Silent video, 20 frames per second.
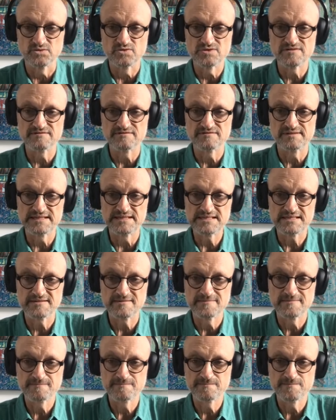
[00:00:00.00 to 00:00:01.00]
or to
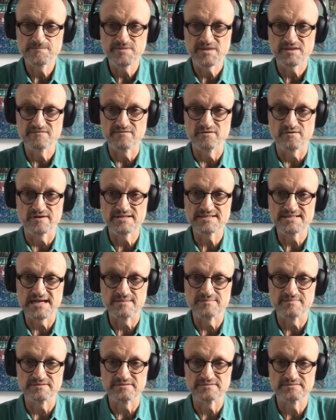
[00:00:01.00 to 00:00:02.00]
flee for
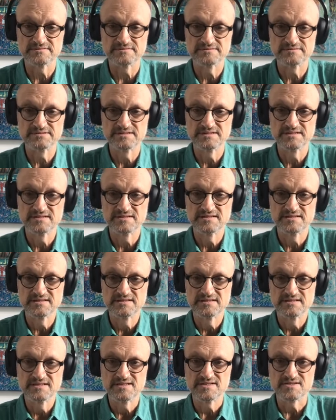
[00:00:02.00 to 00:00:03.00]
example.
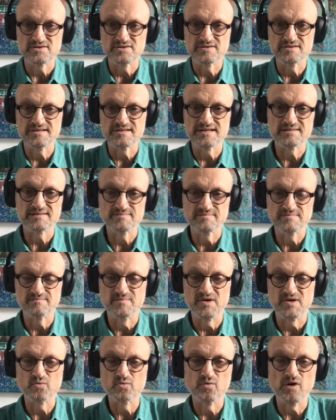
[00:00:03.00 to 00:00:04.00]
So that
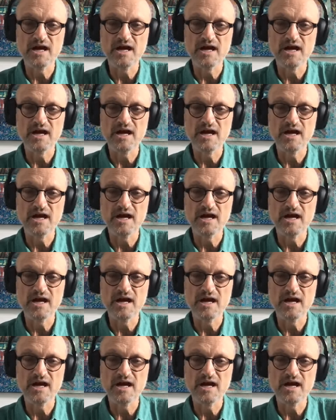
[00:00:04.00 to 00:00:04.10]
my